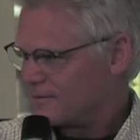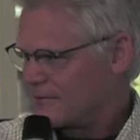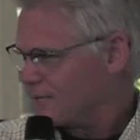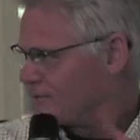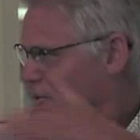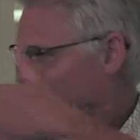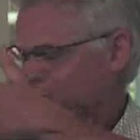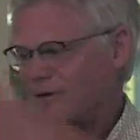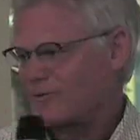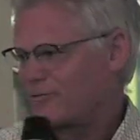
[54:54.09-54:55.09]
And as long
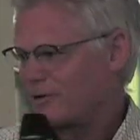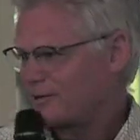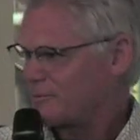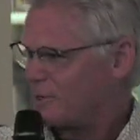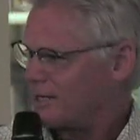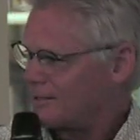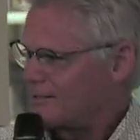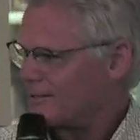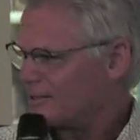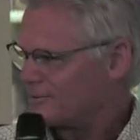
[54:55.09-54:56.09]
as we have a friendly
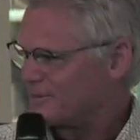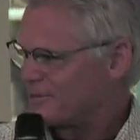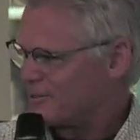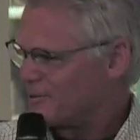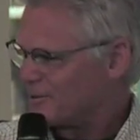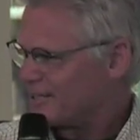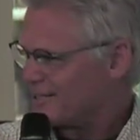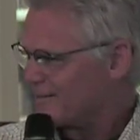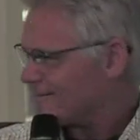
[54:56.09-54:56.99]
bank, you know, that's all we need.